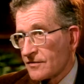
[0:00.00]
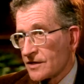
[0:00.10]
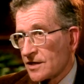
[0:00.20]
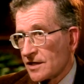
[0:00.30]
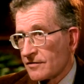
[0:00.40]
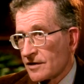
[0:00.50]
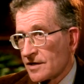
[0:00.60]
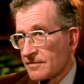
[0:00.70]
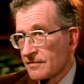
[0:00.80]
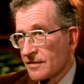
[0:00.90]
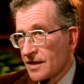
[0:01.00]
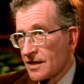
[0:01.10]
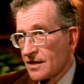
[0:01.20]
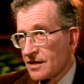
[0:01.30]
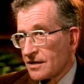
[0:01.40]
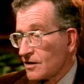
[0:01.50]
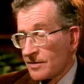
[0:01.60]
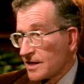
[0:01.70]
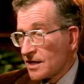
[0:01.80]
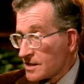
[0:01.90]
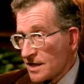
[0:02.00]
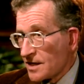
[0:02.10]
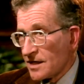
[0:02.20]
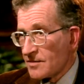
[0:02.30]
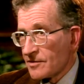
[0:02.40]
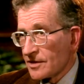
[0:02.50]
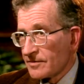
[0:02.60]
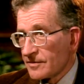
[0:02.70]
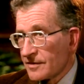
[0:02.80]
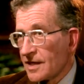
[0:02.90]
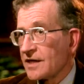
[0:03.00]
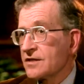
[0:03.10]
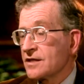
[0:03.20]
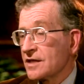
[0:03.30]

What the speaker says: slavery. Nobody does that anymore. That's an